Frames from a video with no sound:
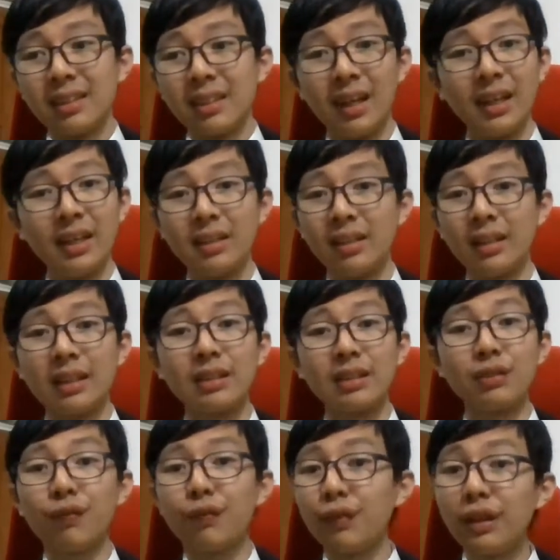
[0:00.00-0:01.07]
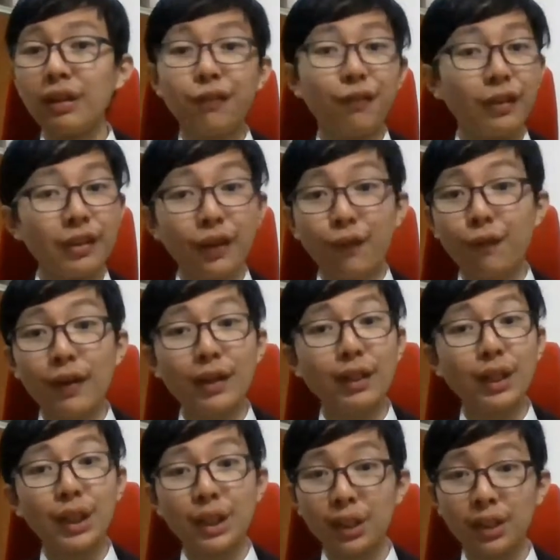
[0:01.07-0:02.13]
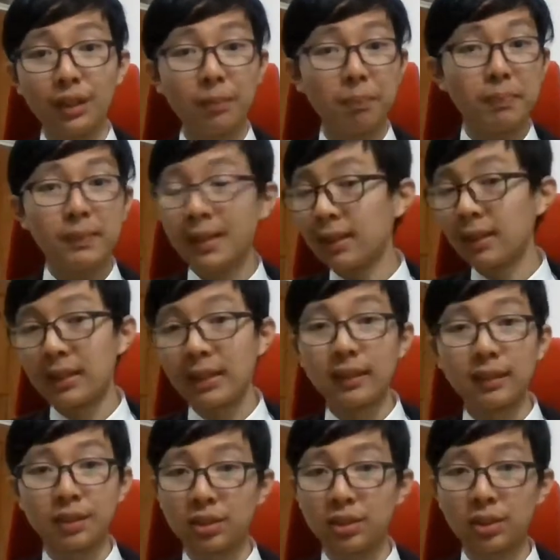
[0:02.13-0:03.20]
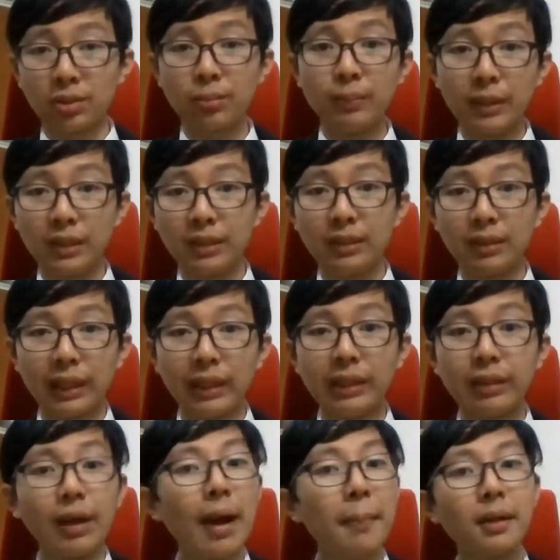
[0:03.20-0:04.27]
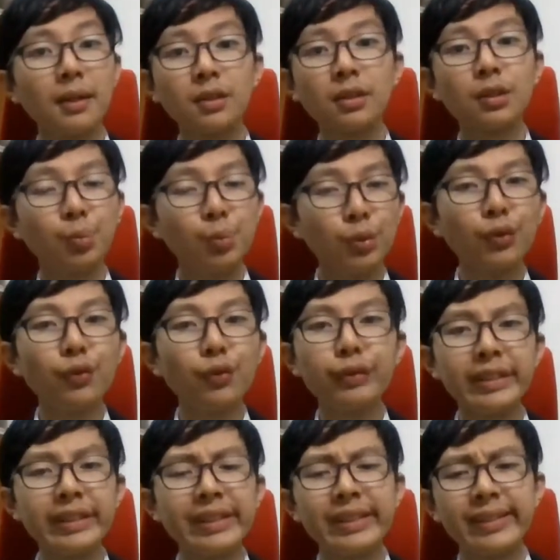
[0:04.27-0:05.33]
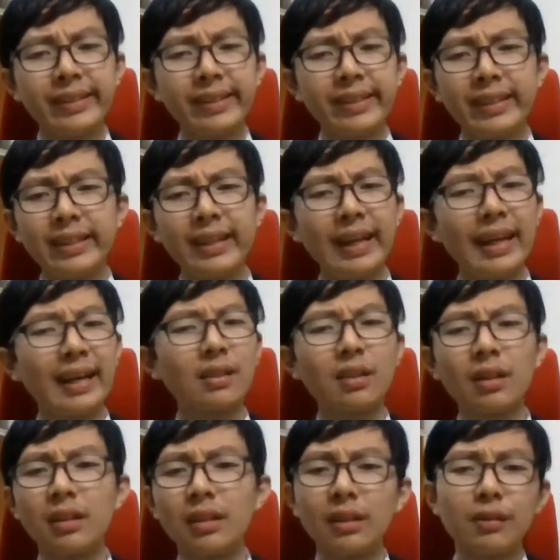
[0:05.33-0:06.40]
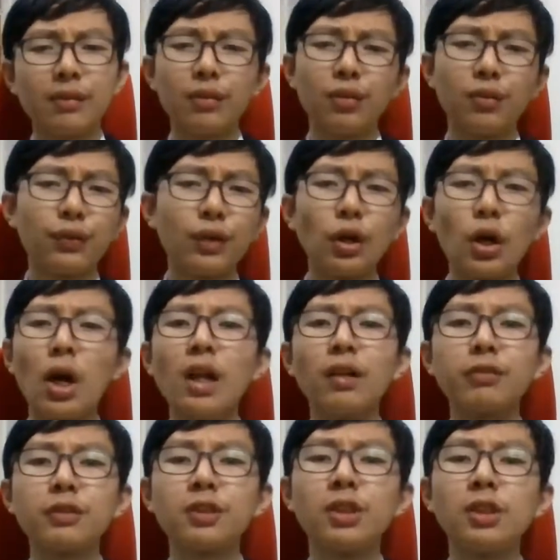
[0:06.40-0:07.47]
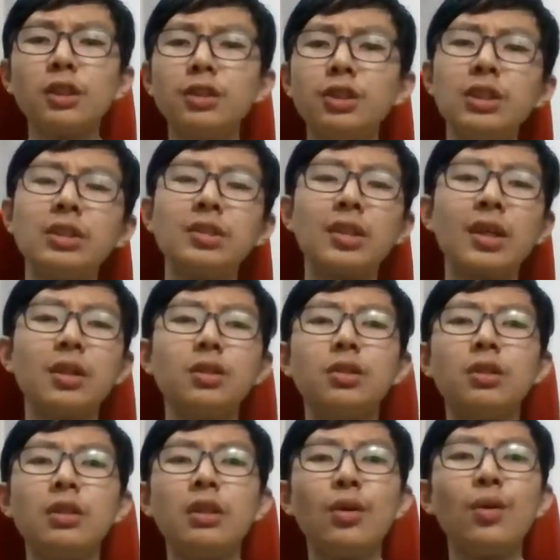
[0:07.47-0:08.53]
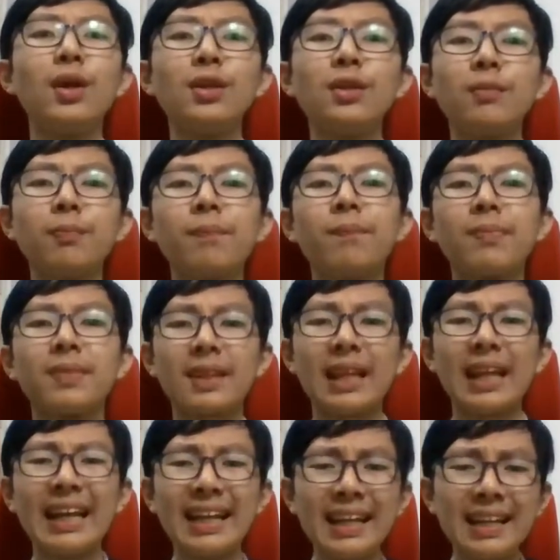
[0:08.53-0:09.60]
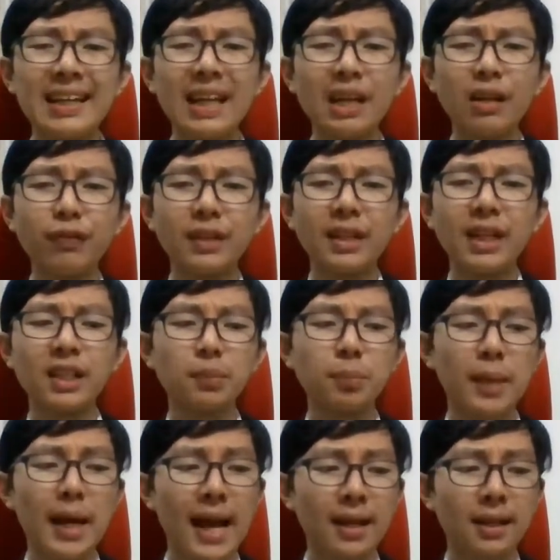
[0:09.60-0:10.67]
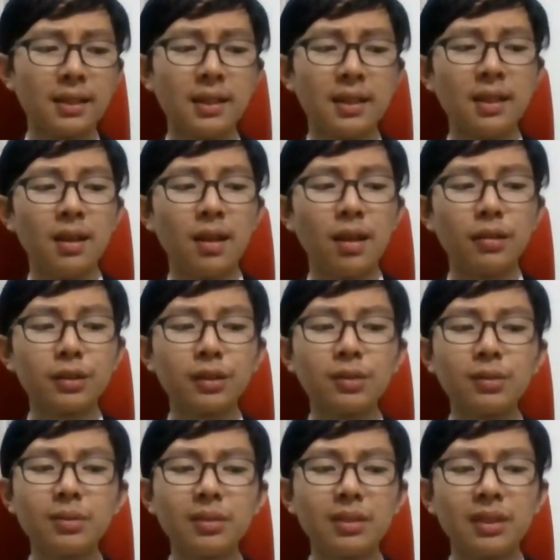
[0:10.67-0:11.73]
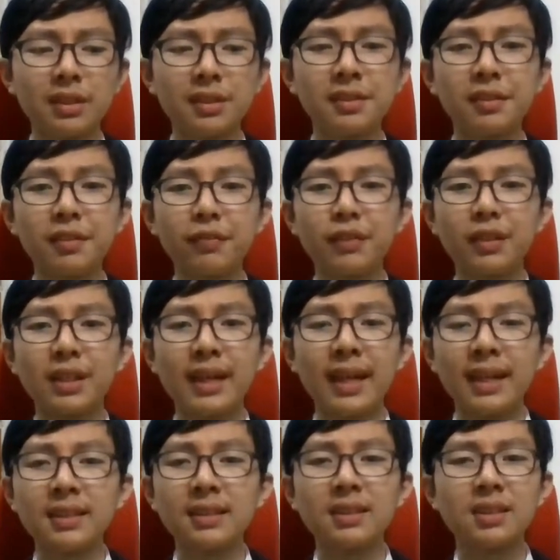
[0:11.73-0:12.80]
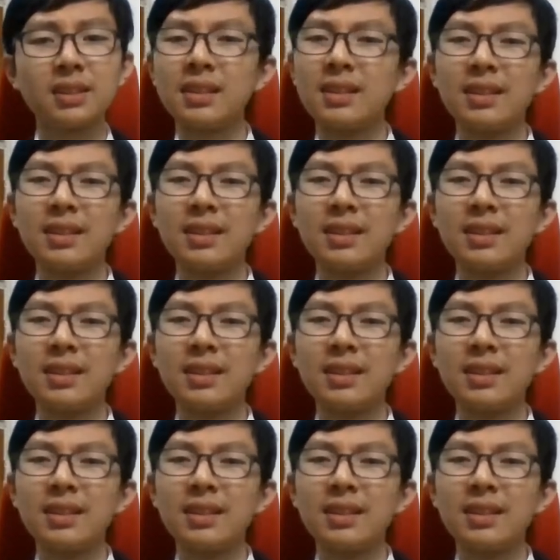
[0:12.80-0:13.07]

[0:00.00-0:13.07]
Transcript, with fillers: like it's a very fun adventure there's so many great drama in this movie. He and for all of the trilogy, it's actually quite kind of a nice pack. Although Return of the Kings,